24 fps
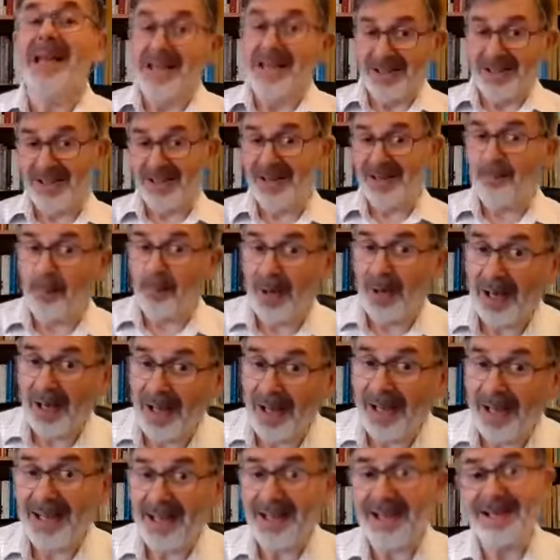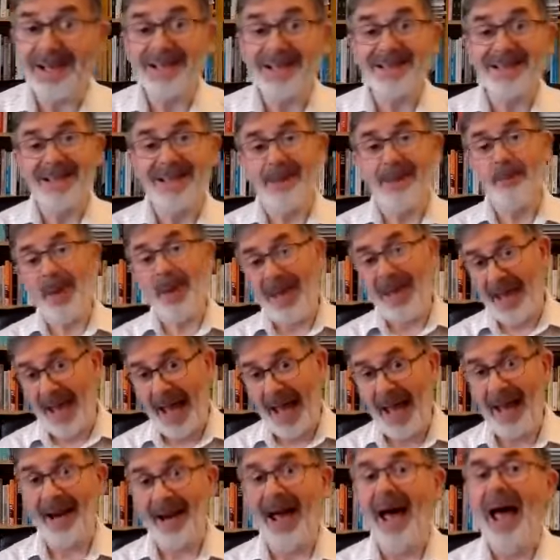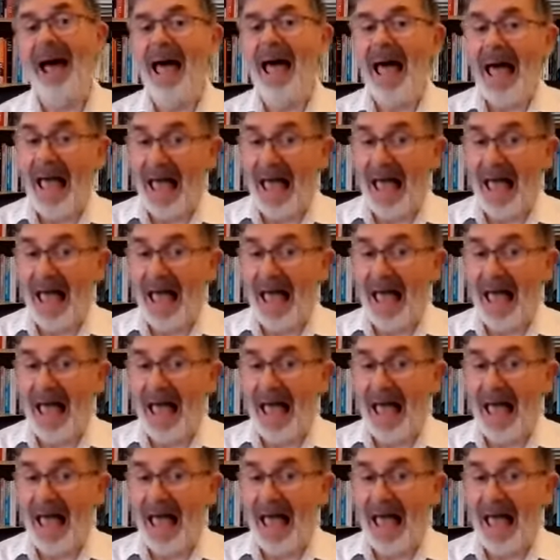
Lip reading: she plays the piano